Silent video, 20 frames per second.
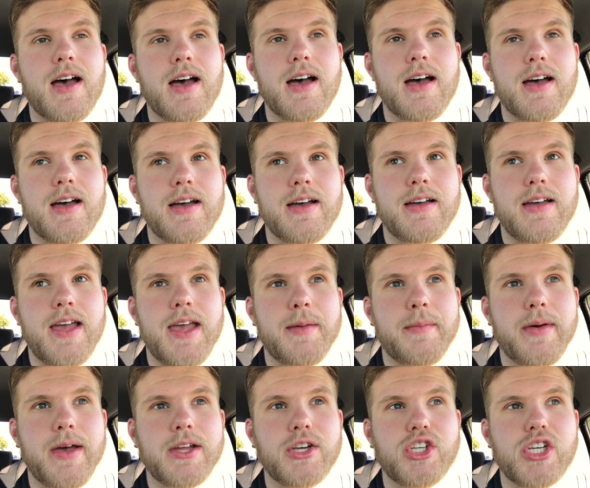Uh,
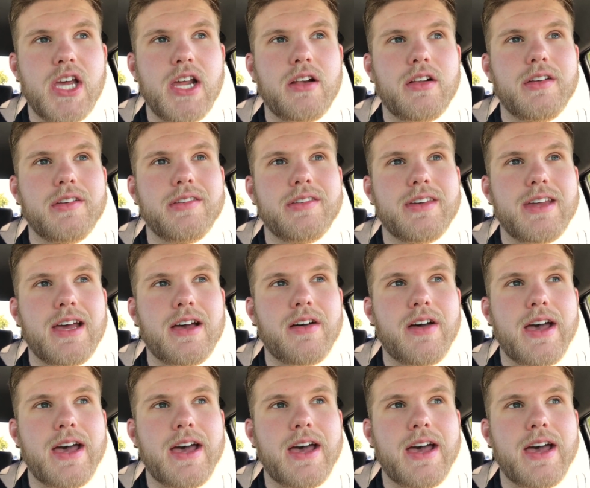and my channel is now